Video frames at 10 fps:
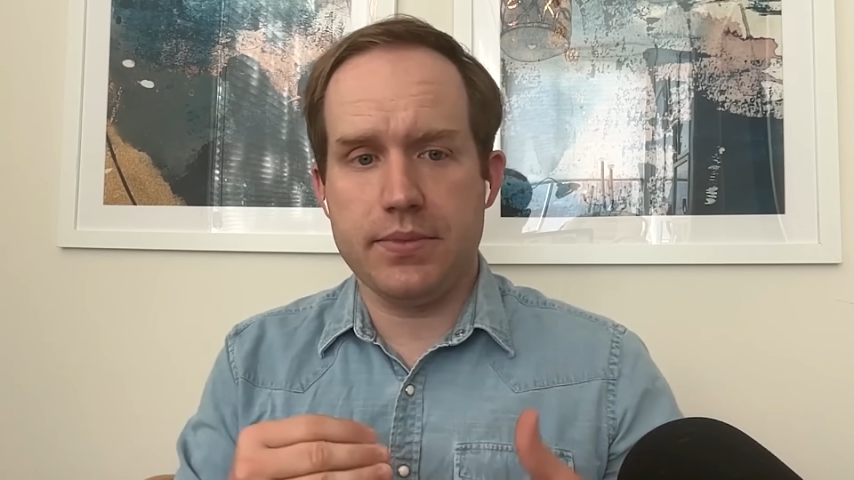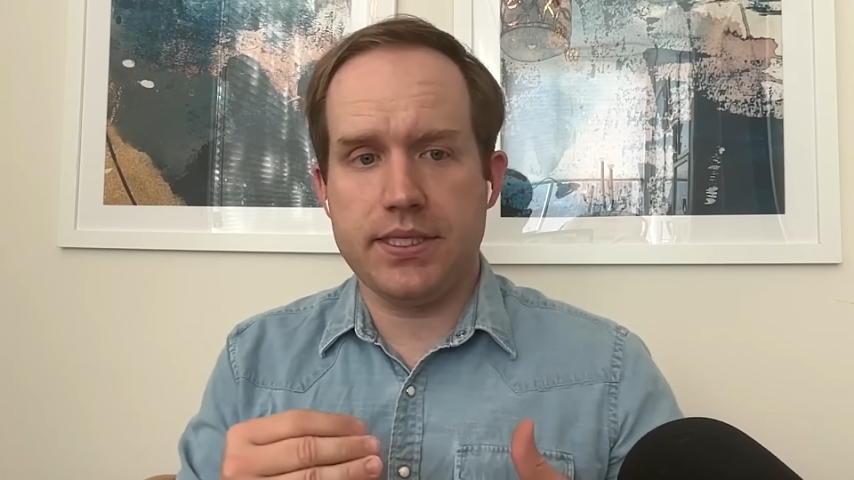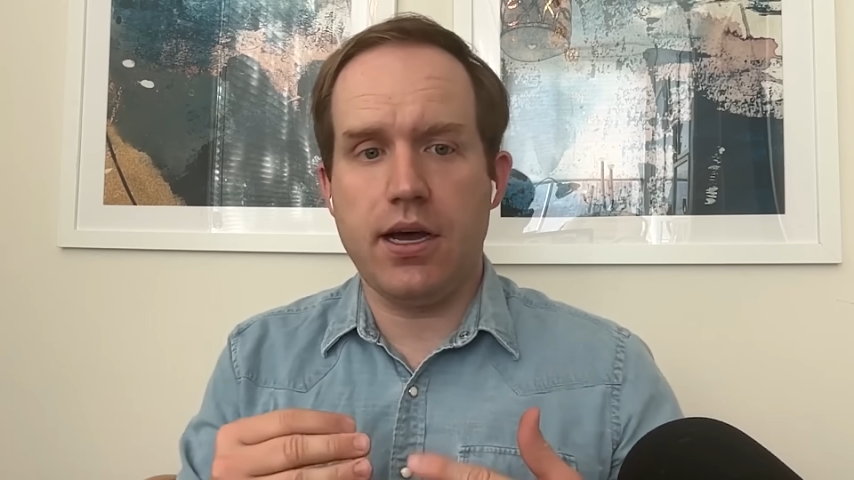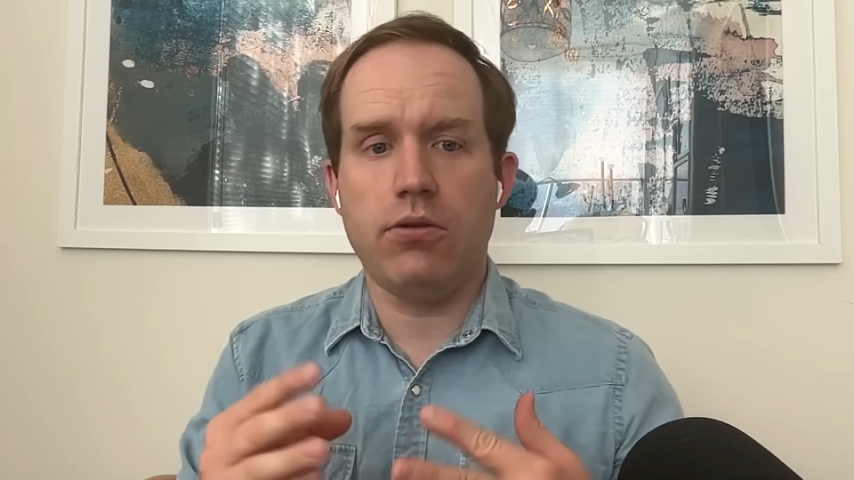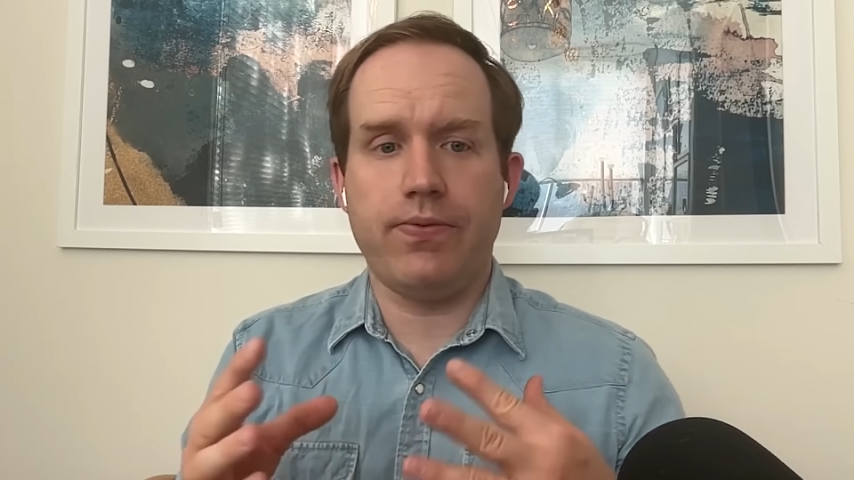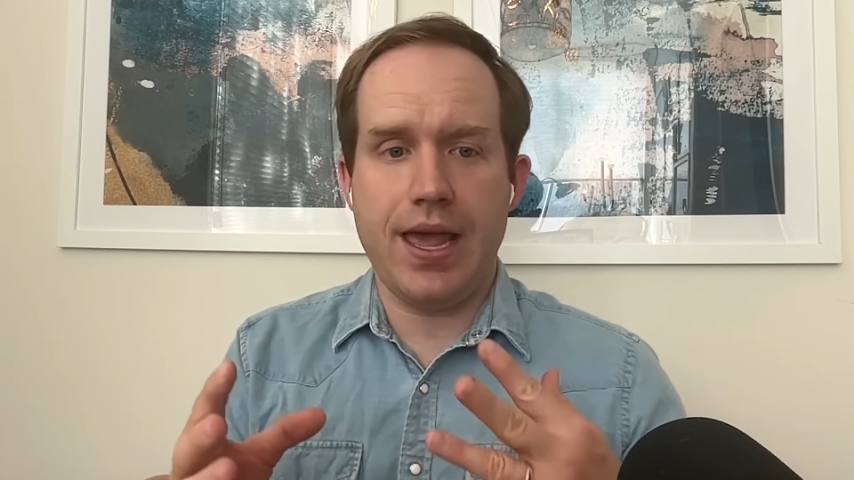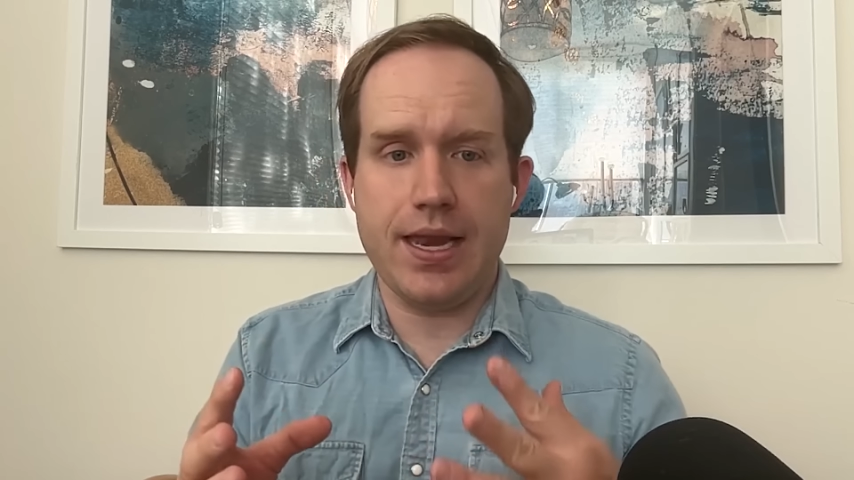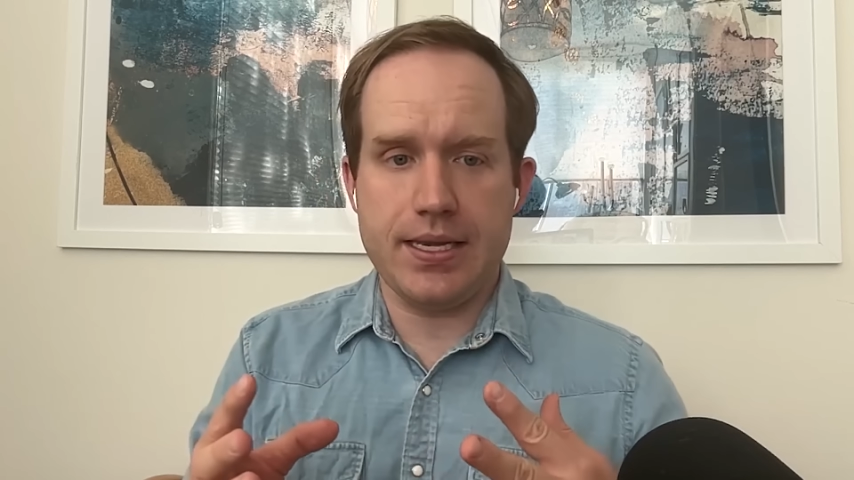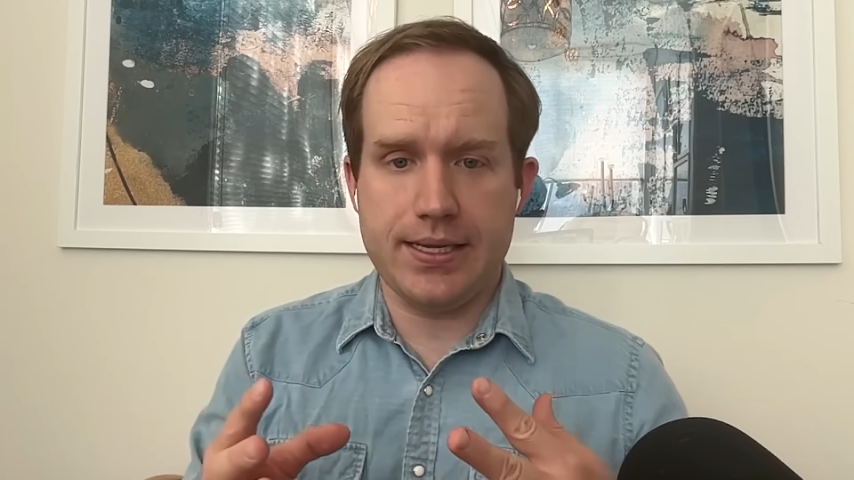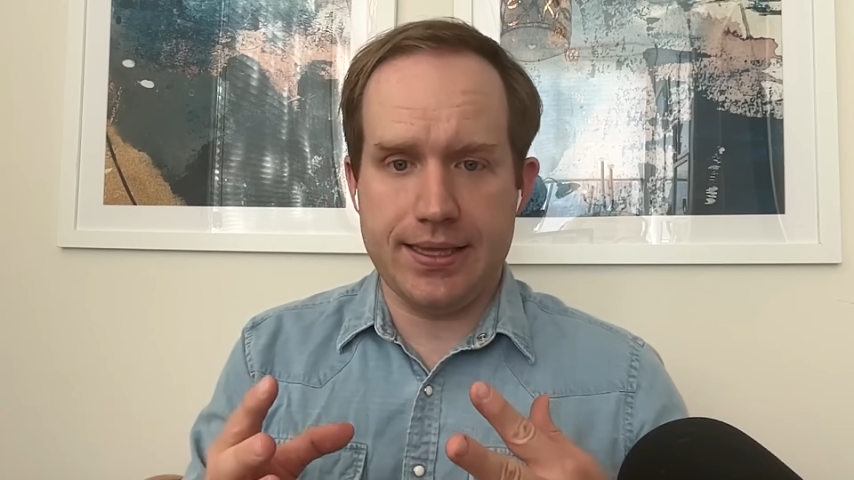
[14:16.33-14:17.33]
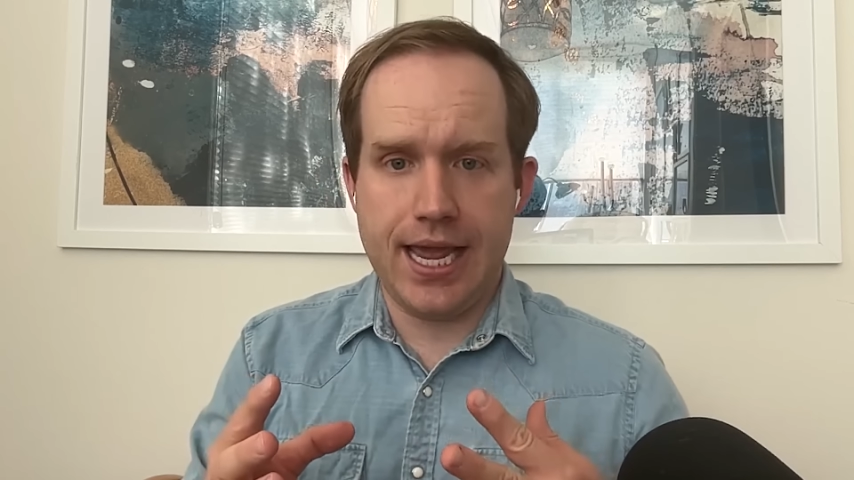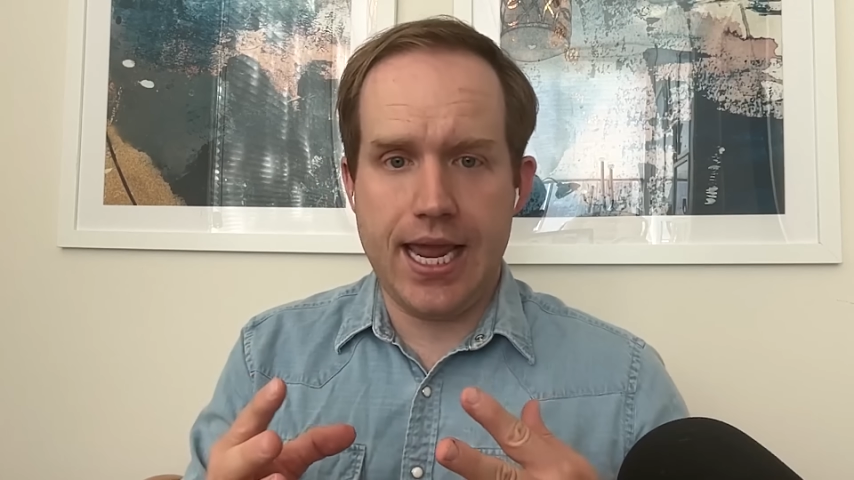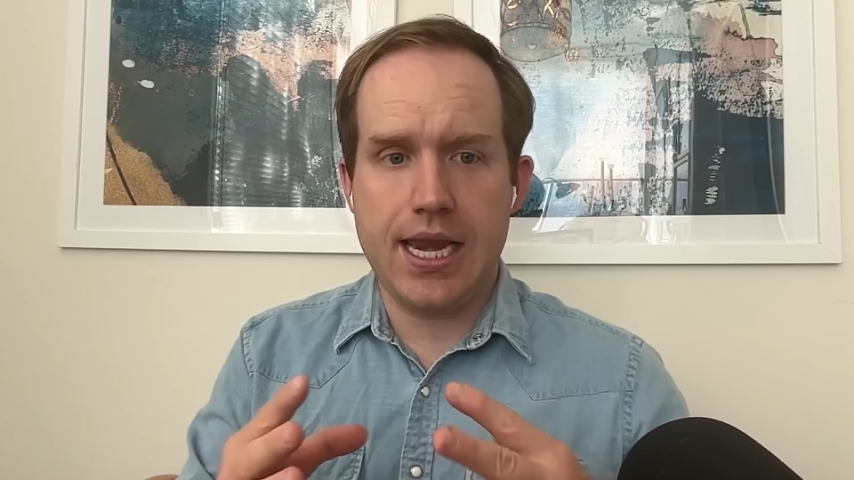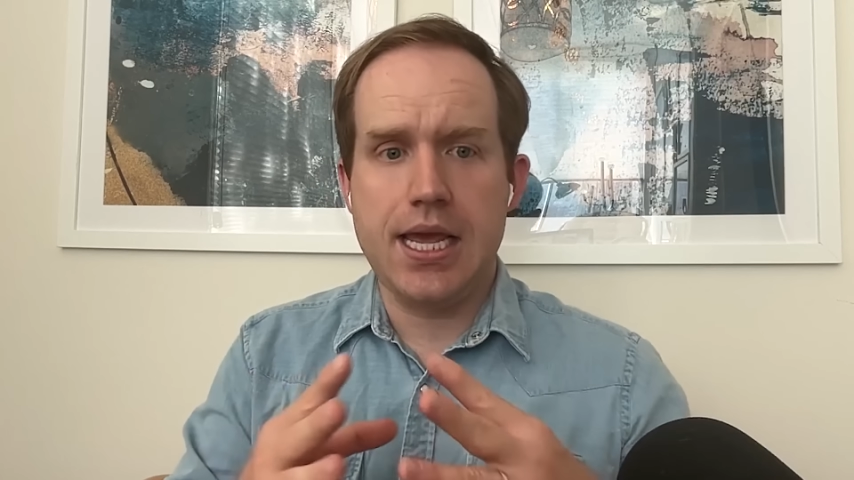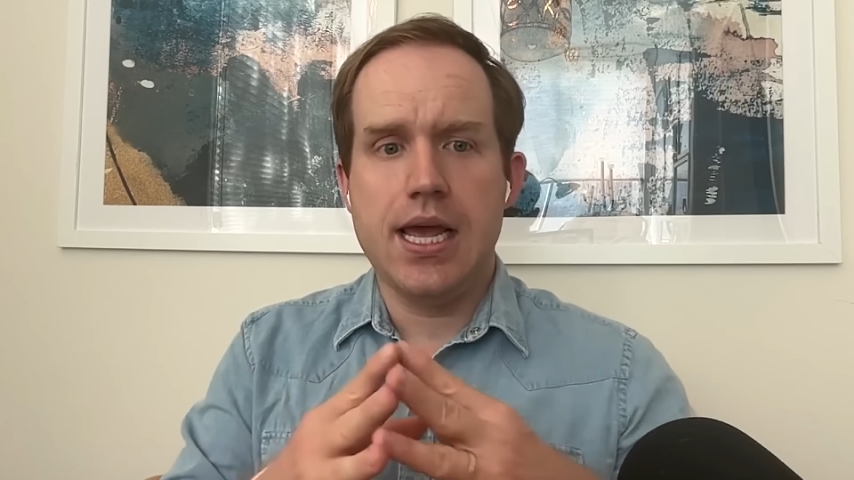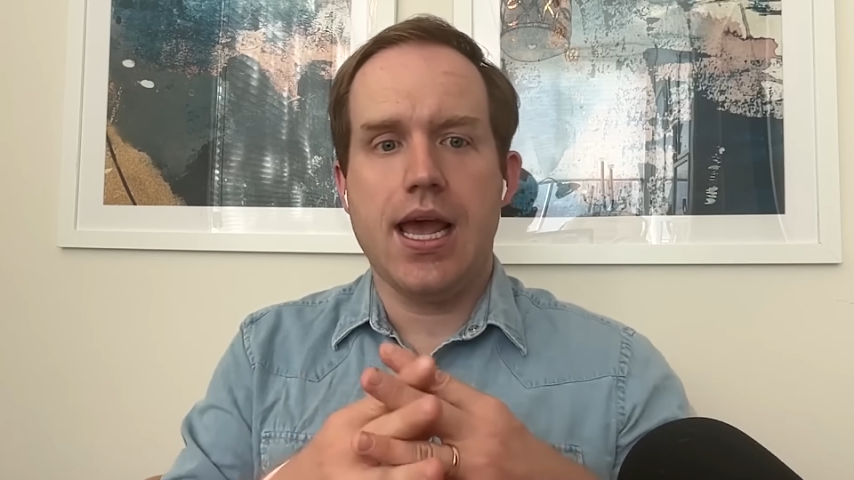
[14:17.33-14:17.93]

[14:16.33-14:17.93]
himself and Ghislaine,